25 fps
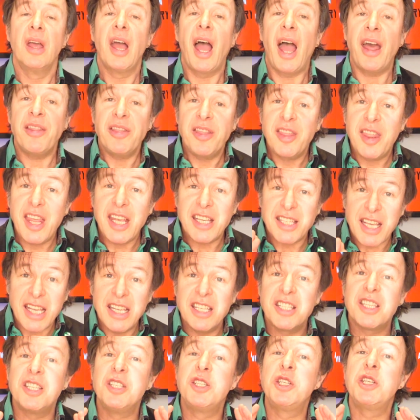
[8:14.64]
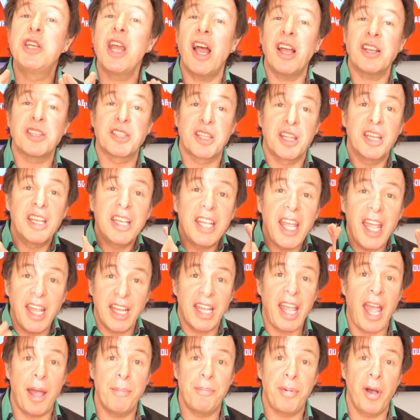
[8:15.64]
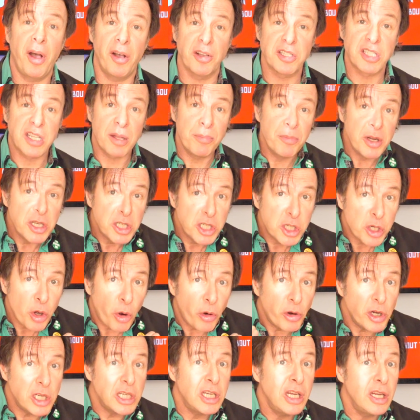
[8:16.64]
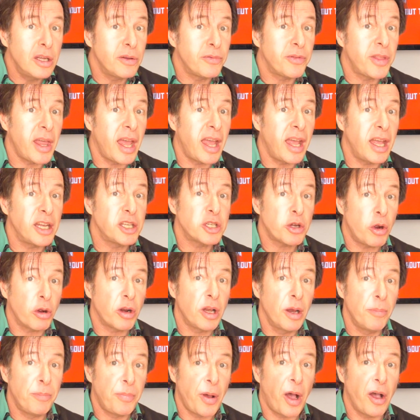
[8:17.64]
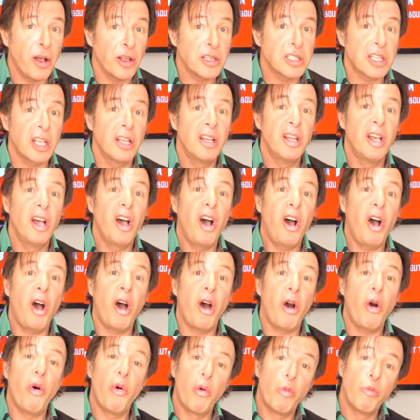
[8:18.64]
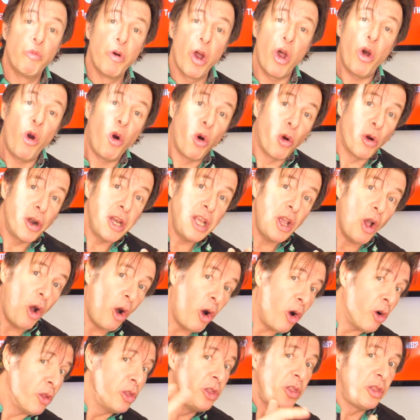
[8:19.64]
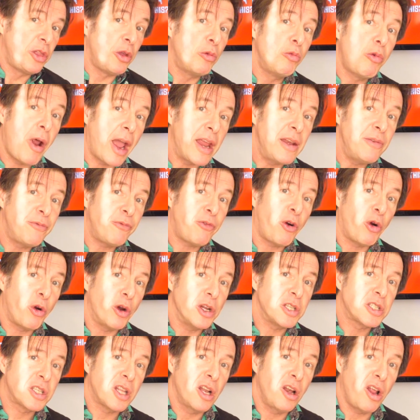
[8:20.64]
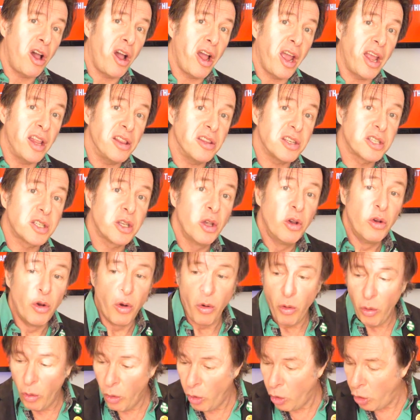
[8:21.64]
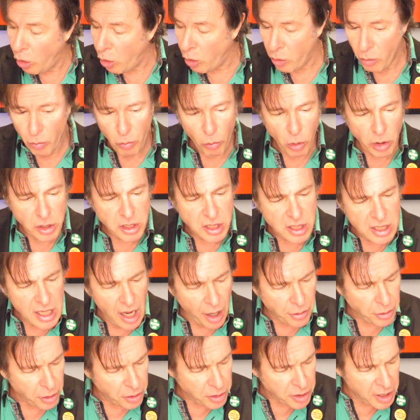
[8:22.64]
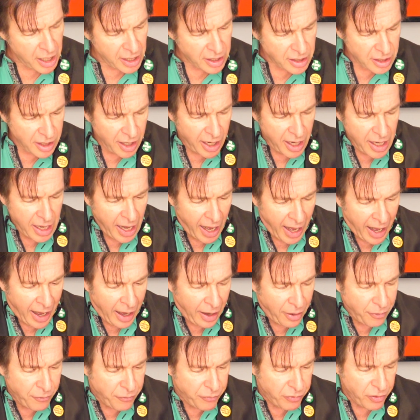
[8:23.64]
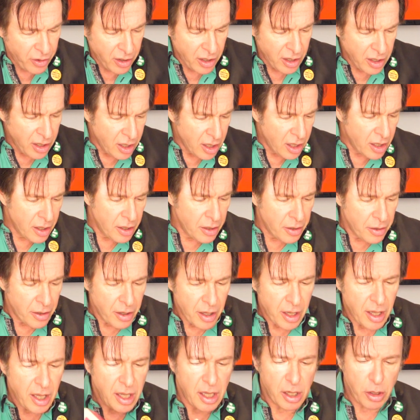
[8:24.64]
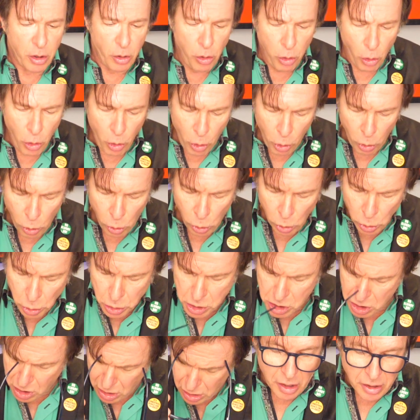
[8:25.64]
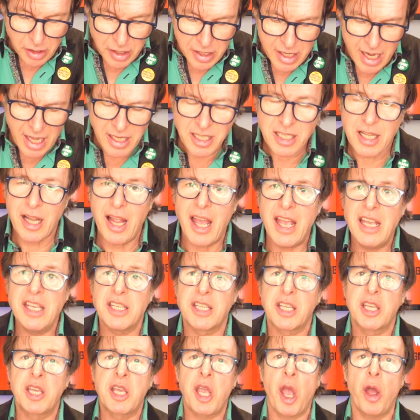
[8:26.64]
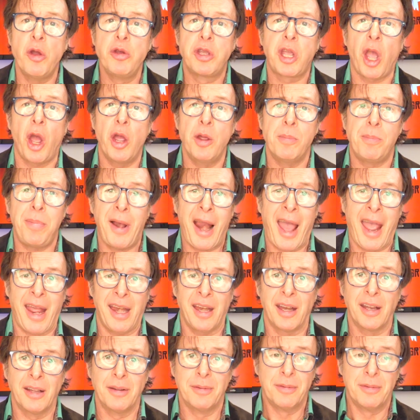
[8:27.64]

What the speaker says: And this is just Kit Kat bars. The majority of their chocolate bars were already on the Rainforest Alliance, or what's the other thing they have called Nestlé's Cocoa Plan.